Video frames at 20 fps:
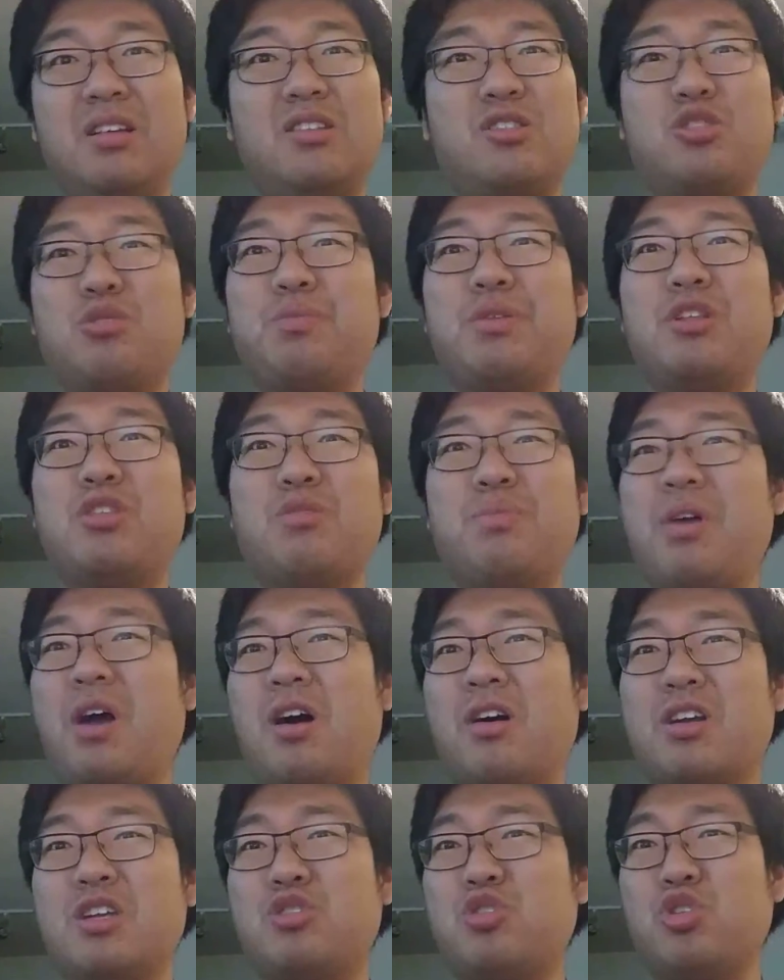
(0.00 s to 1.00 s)
To be
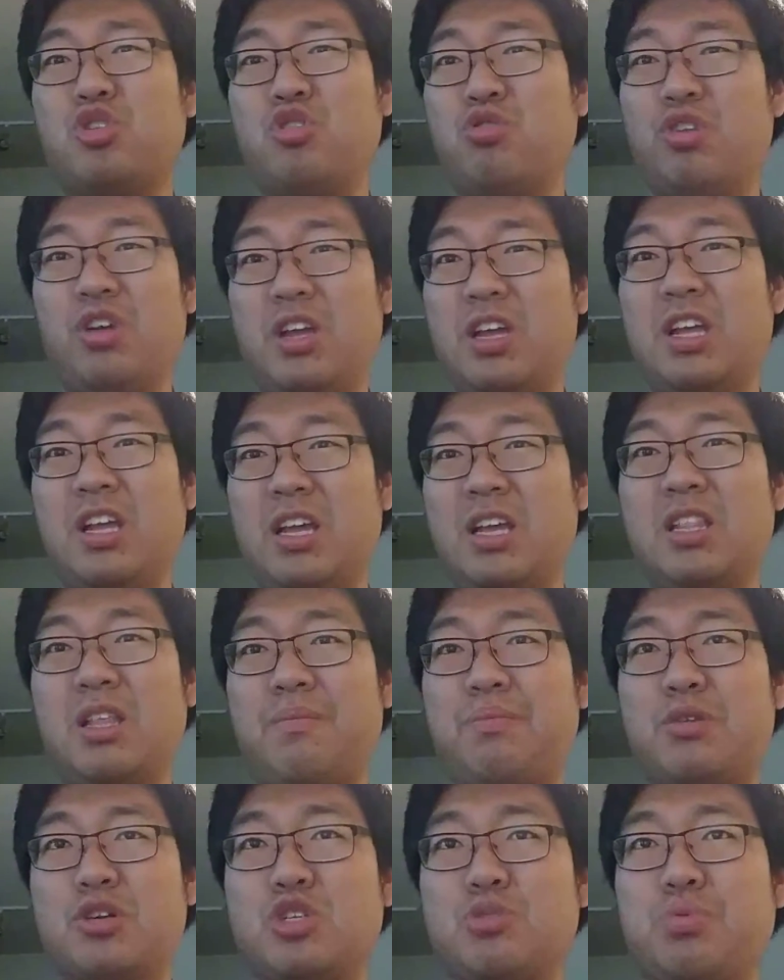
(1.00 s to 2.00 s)
honest with you, in the
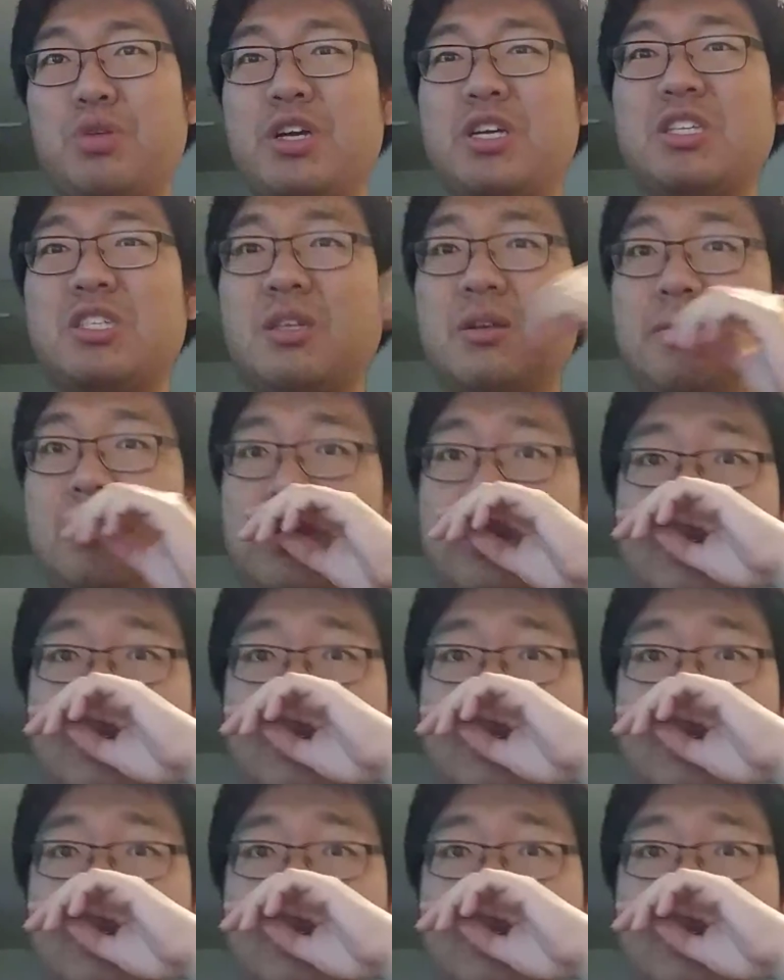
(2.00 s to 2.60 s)
first place.